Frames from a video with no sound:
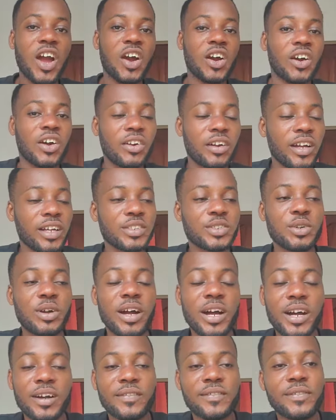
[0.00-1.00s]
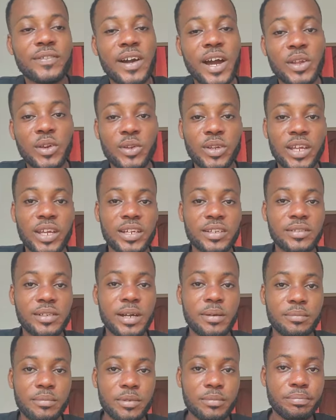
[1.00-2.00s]
All right, so I have
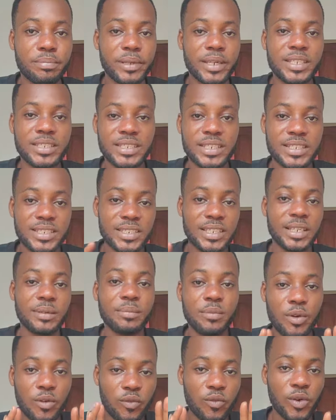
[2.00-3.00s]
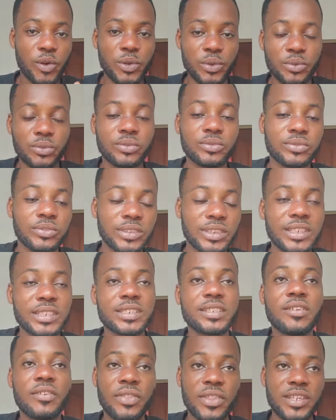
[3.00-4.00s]
another bet slip for you.
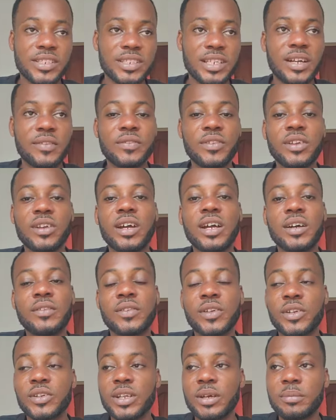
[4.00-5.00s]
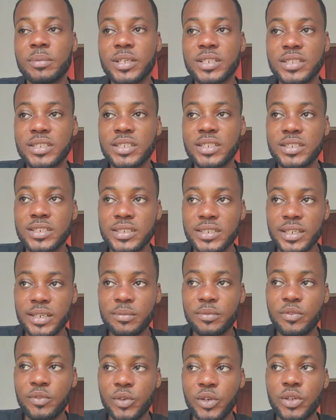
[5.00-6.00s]
Yes, this afternoon I have another bet slip
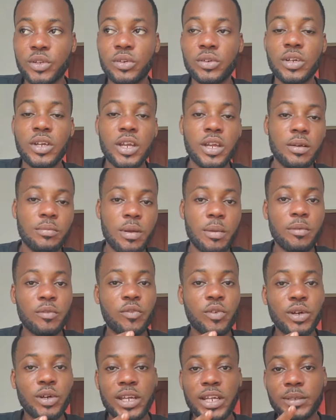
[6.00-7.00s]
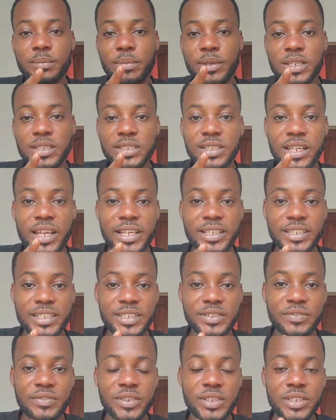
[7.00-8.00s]
for you. But before that, please like
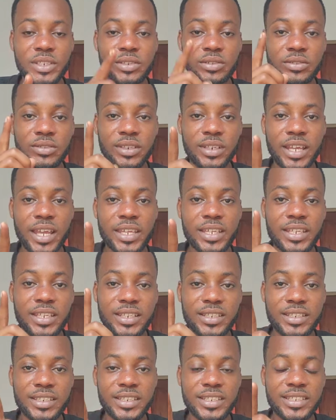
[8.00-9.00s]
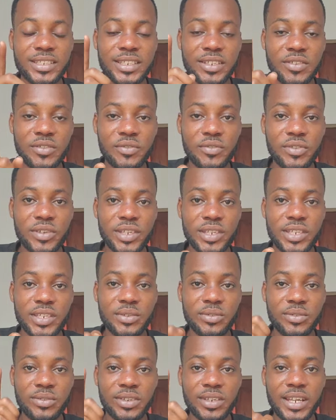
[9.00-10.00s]
this video. Like this
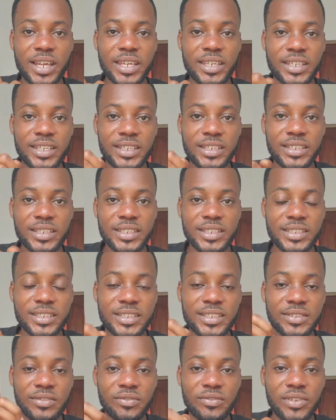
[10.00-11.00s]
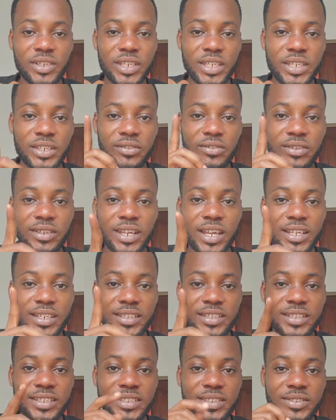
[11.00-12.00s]
video. Like this video.
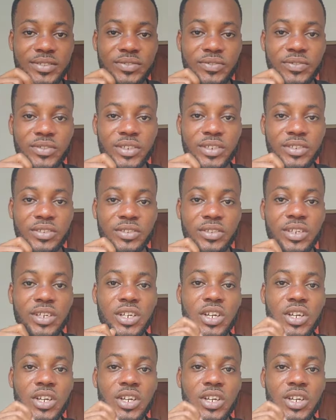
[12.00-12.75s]
Like this video.